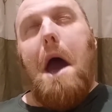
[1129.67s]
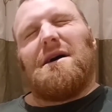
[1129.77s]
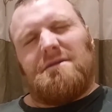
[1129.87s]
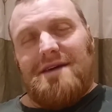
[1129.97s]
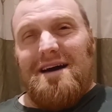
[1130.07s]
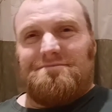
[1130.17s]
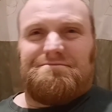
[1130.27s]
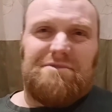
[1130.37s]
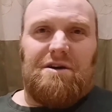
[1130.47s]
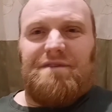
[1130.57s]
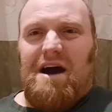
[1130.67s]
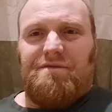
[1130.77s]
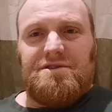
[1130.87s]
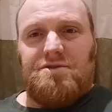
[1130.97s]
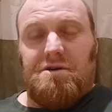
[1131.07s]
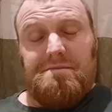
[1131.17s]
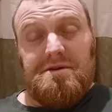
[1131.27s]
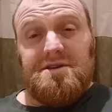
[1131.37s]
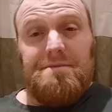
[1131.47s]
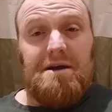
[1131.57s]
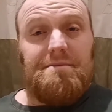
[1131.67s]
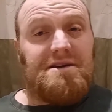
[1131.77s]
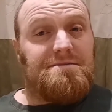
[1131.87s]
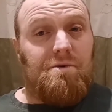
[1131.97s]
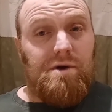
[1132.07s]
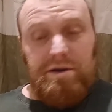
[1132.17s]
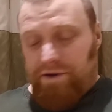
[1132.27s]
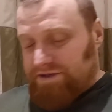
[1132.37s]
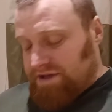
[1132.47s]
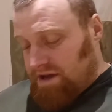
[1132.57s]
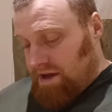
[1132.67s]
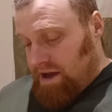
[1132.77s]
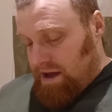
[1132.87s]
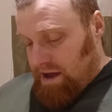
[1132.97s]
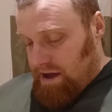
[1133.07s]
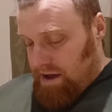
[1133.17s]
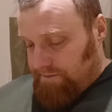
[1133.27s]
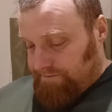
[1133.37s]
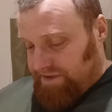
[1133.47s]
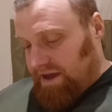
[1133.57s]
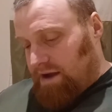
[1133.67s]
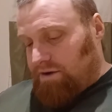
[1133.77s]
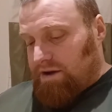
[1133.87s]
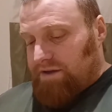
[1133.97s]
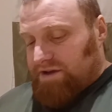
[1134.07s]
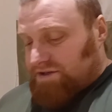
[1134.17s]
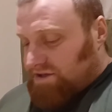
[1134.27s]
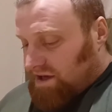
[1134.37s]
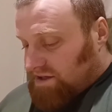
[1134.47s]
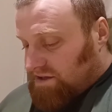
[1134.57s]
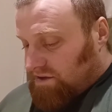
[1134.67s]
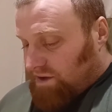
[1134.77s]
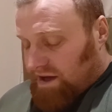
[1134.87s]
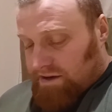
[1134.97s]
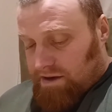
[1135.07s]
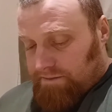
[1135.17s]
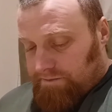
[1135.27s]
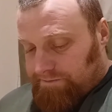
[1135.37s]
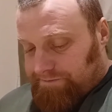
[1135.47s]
that kind of alpha strike ability apparently makes them quite nice. Looking at this, you're getting